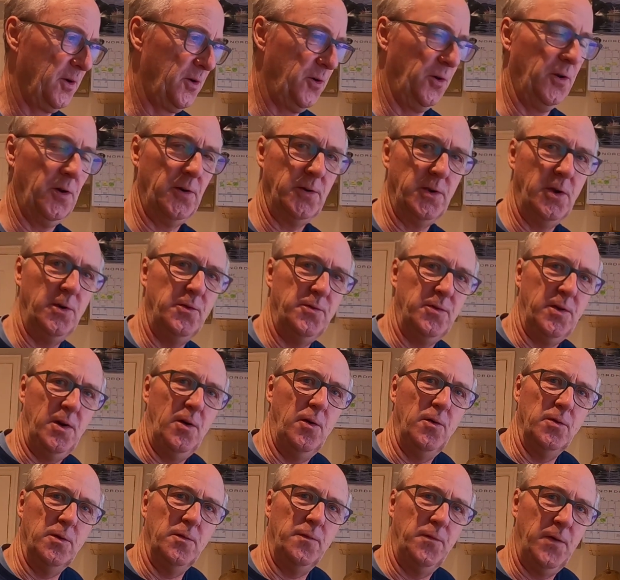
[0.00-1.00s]
could I use it
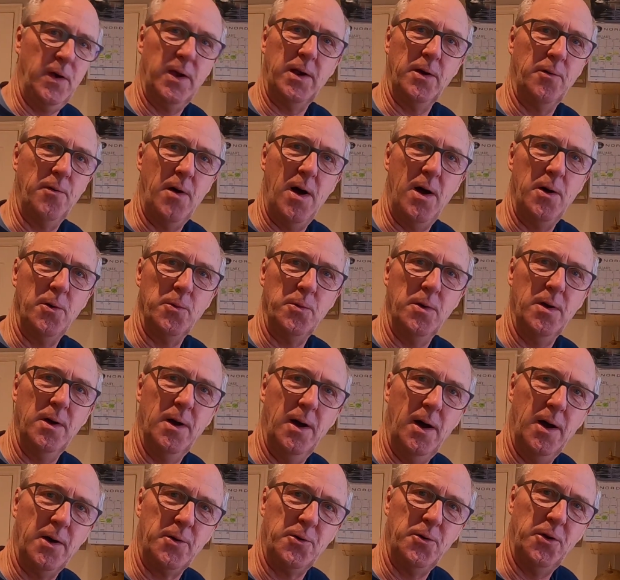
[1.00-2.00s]
on the Figaro?
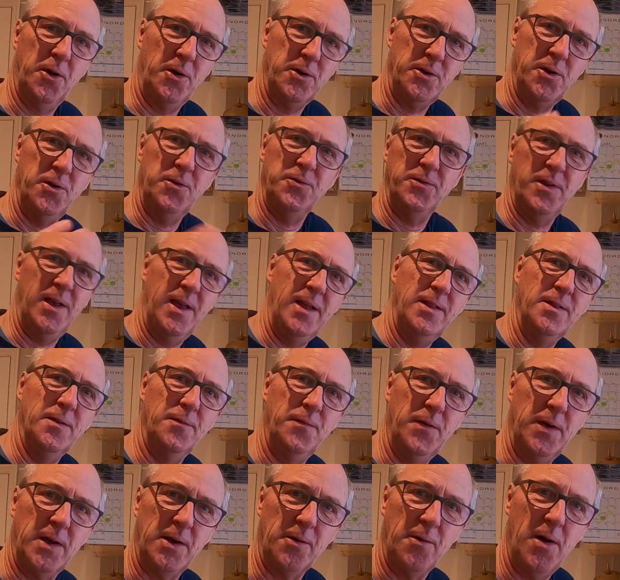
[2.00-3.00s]
Could I use it in
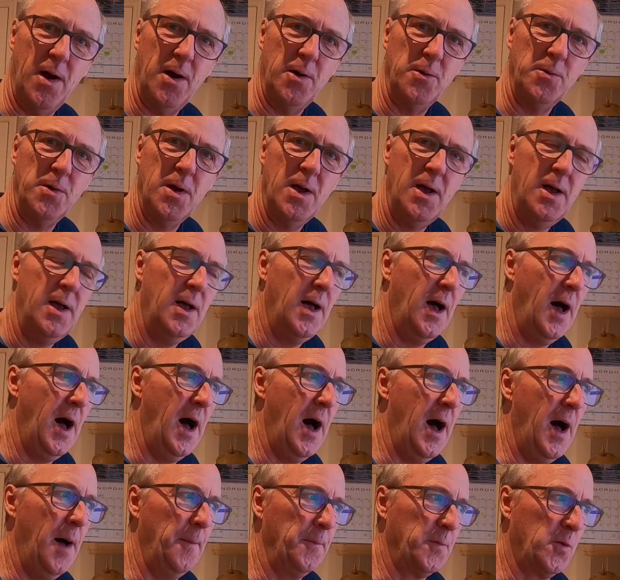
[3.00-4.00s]
the Figaro?
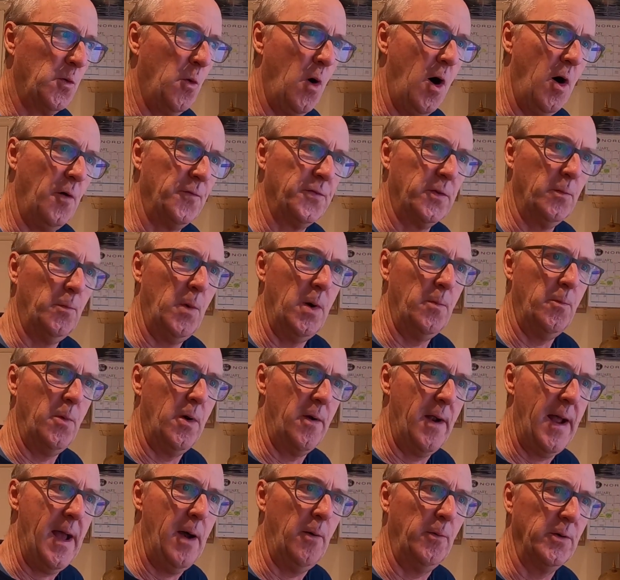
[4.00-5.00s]
Quite often when
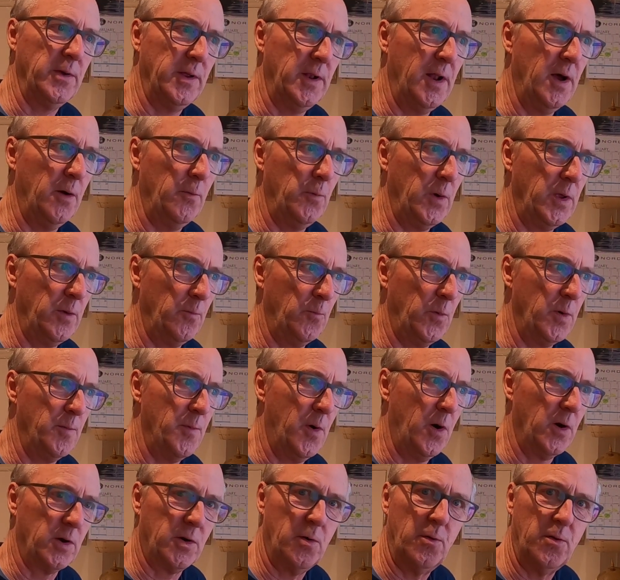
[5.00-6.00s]
we're out, you know, we
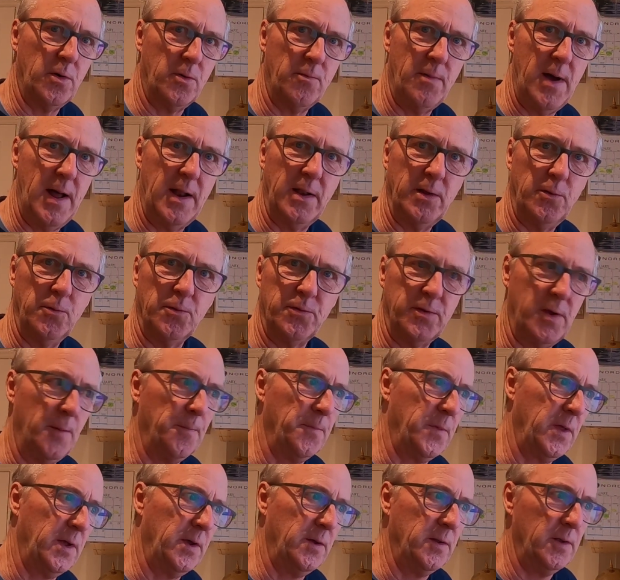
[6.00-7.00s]
might go on a rally or
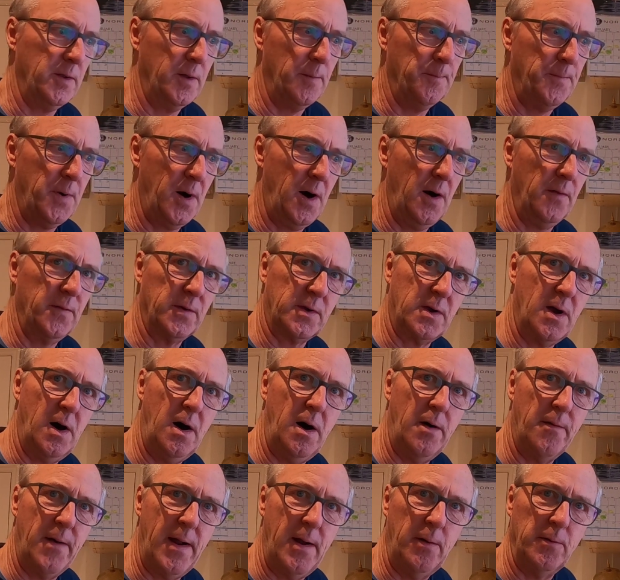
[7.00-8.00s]
something and park the
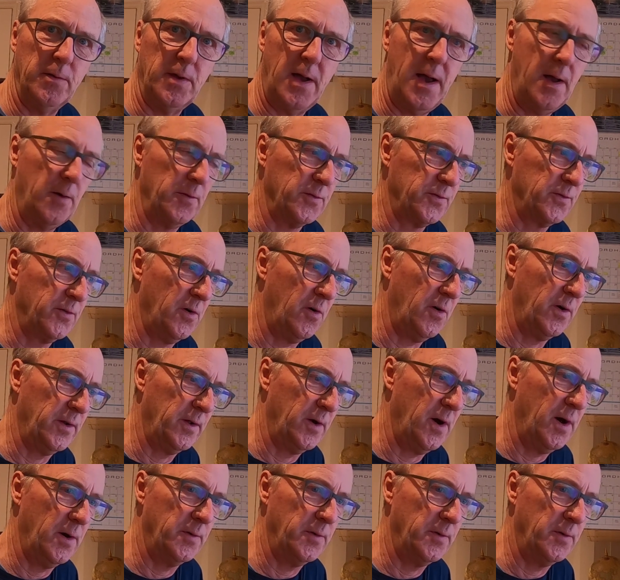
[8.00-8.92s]
car outside a